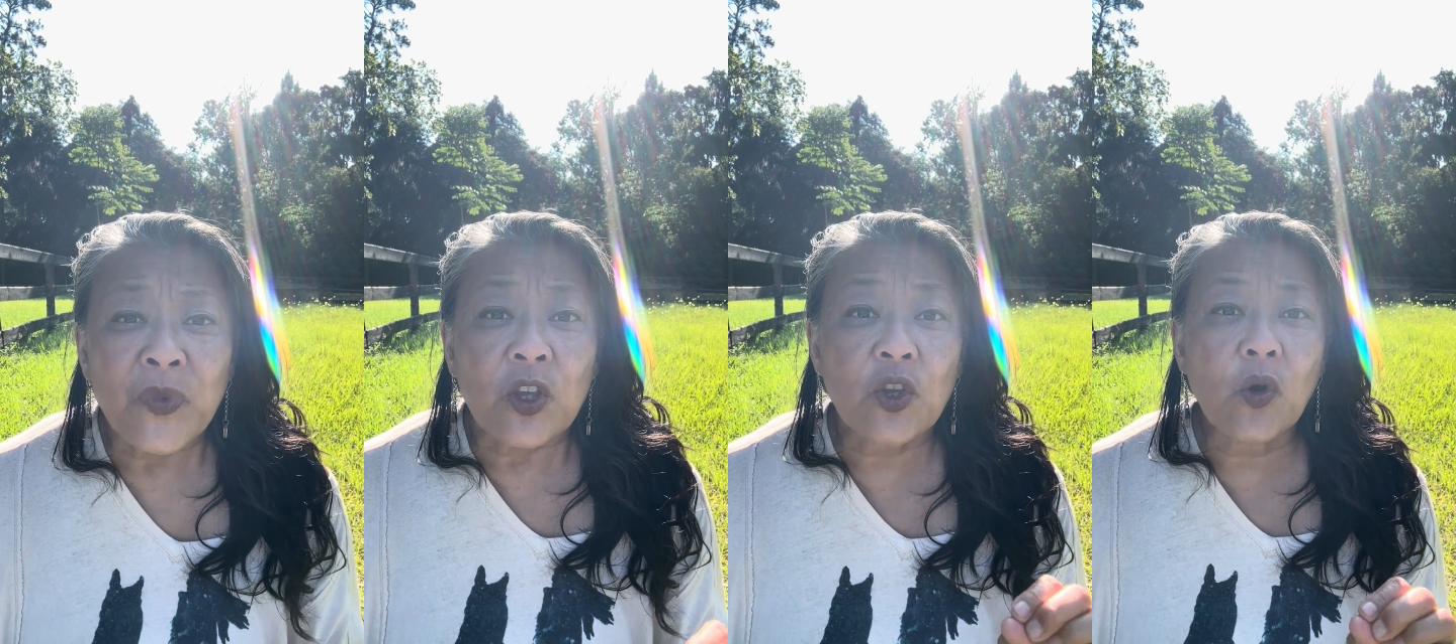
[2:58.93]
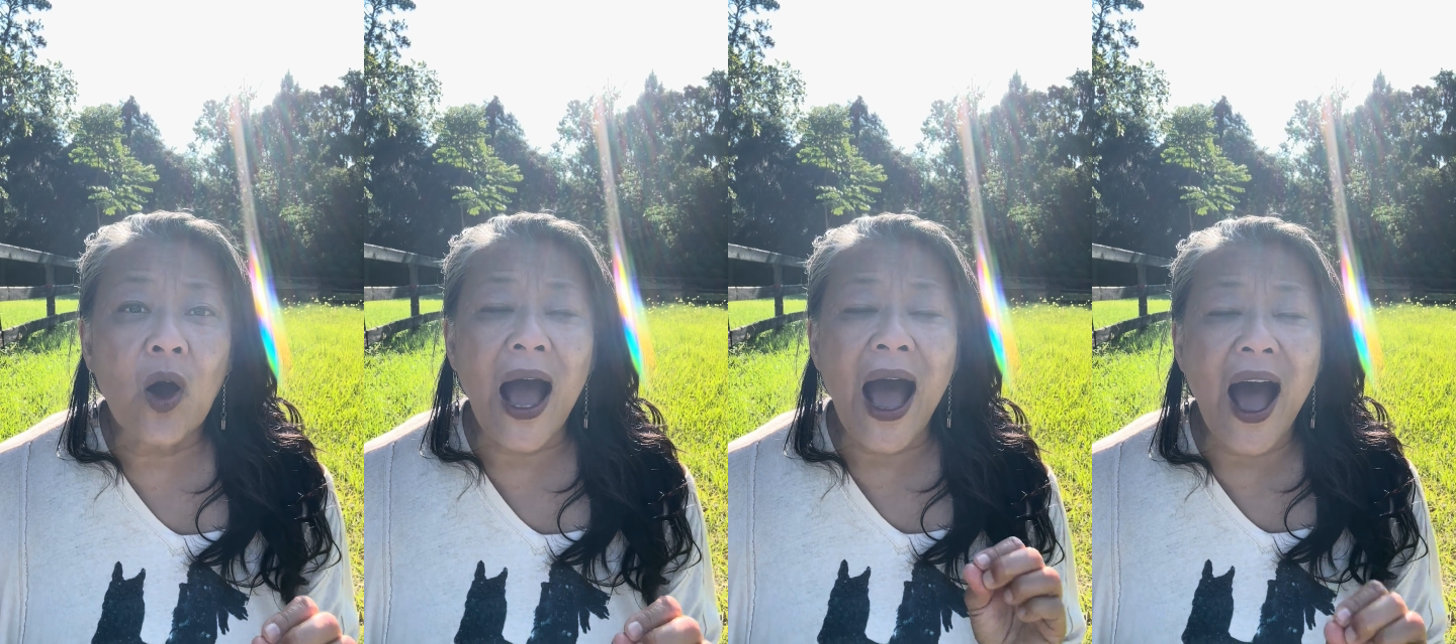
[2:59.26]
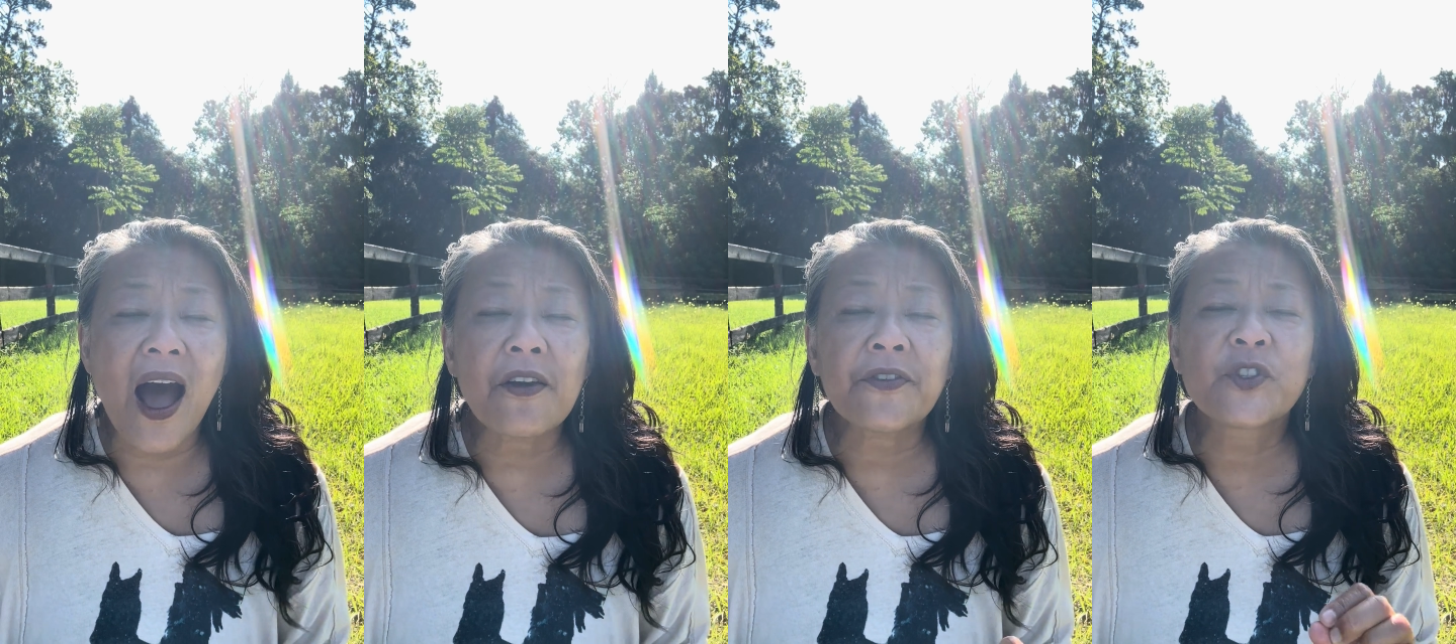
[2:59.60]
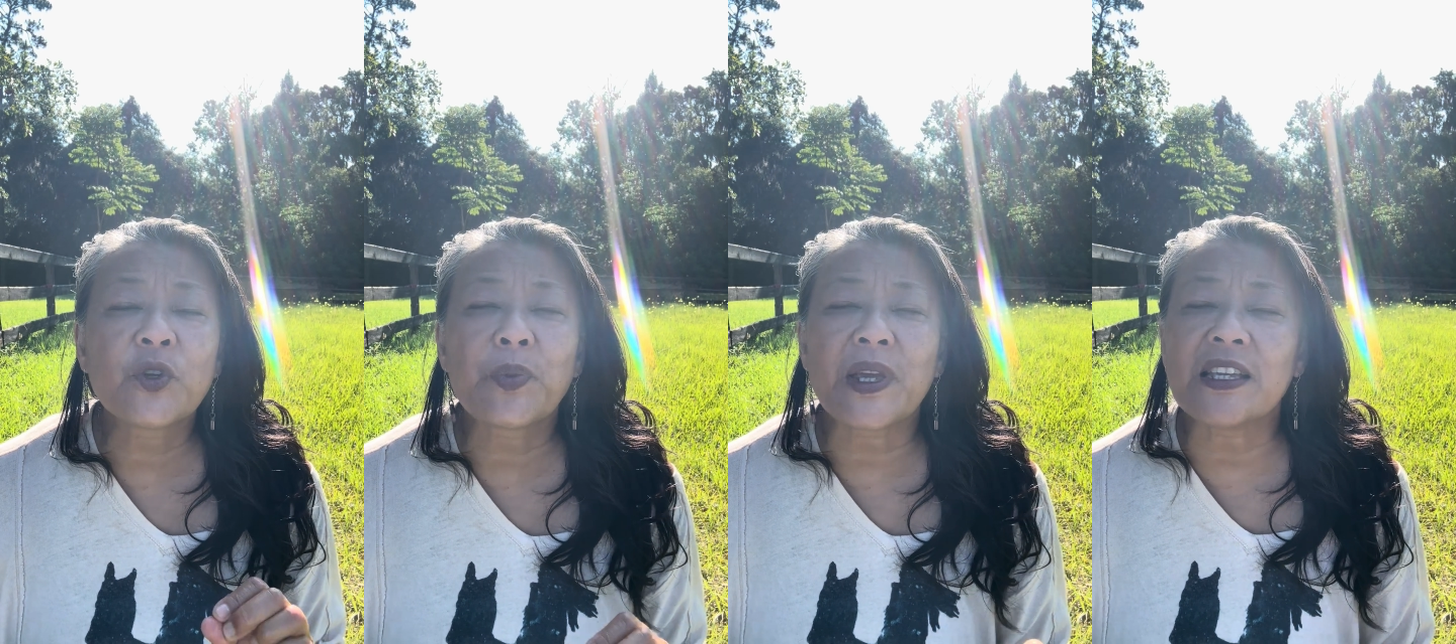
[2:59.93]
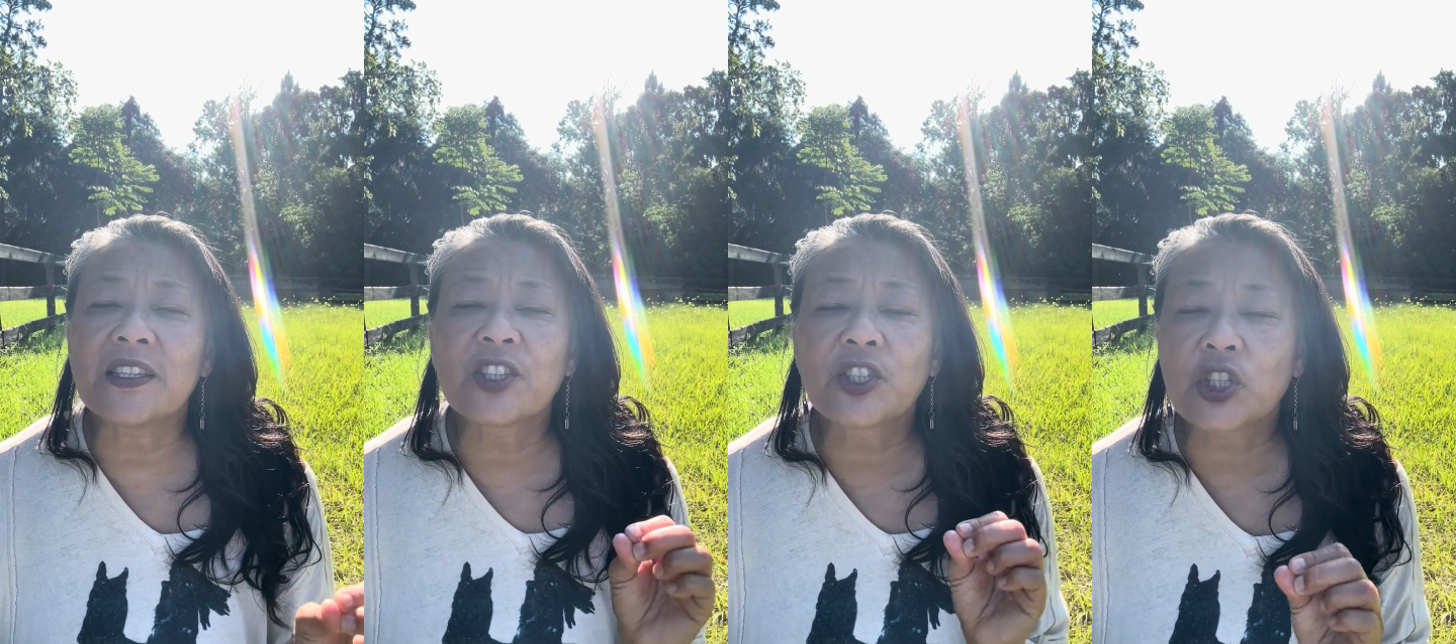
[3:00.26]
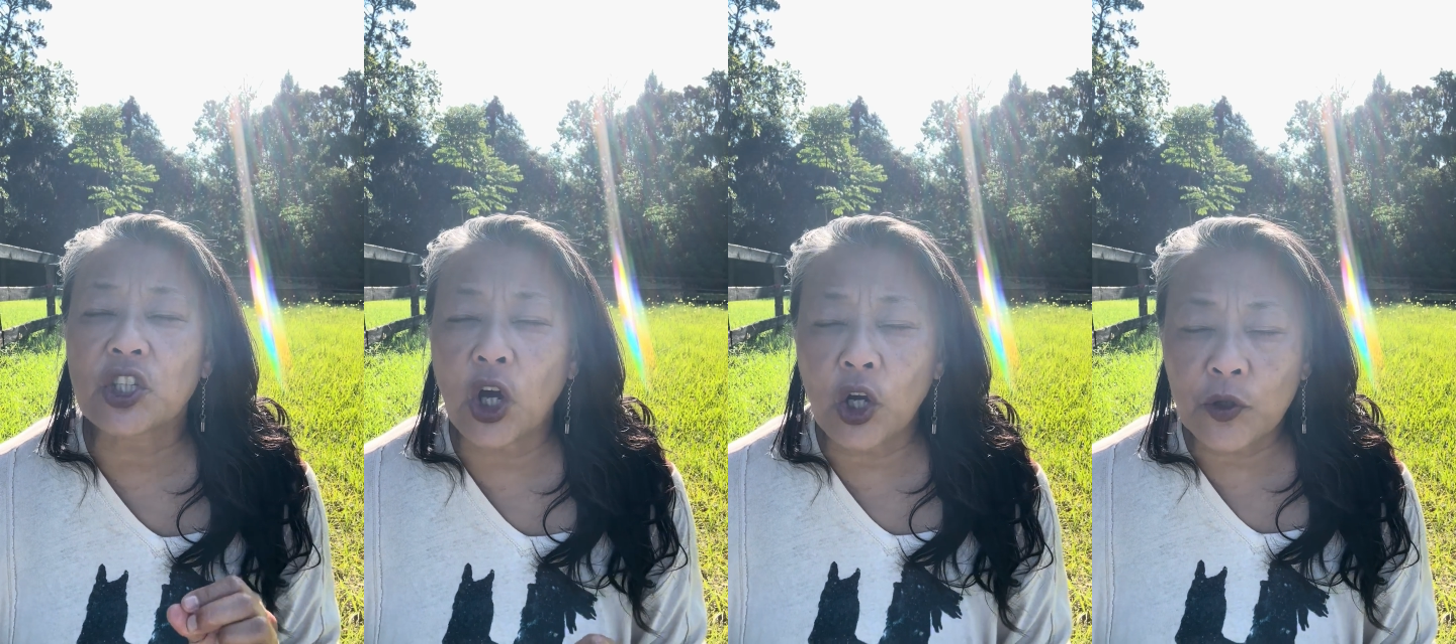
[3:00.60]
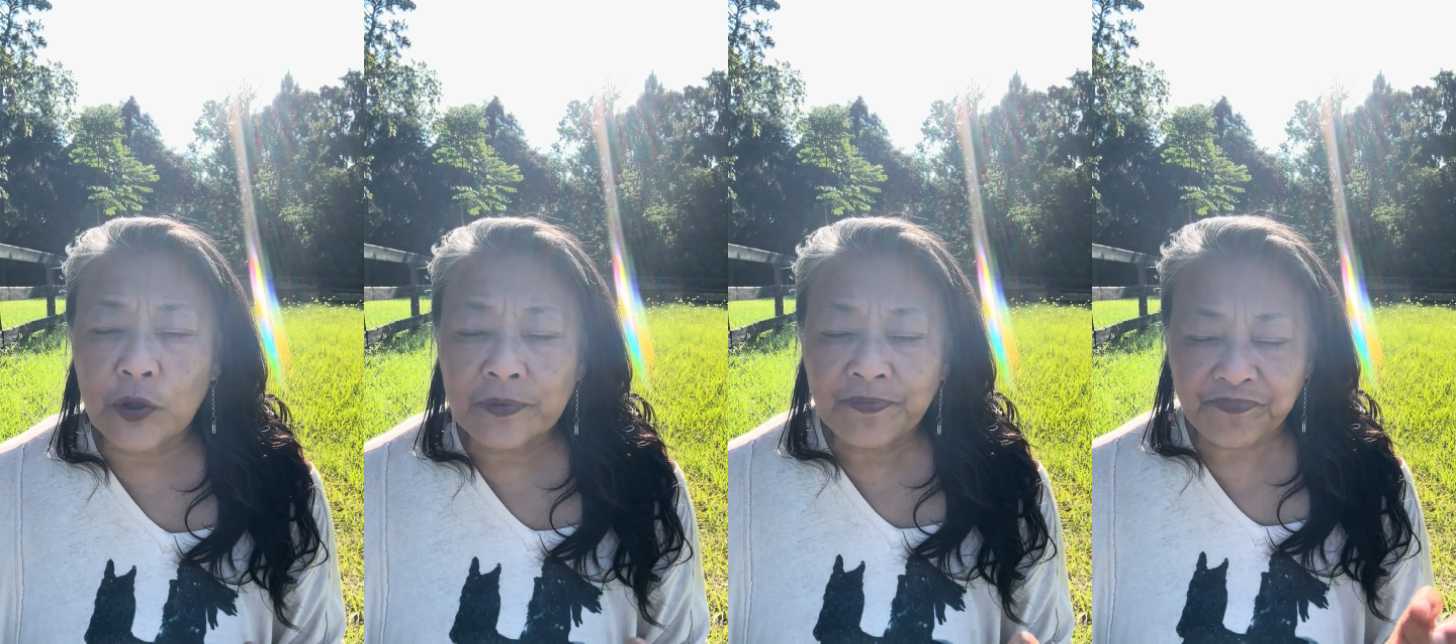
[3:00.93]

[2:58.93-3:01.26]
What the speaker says: You have to be so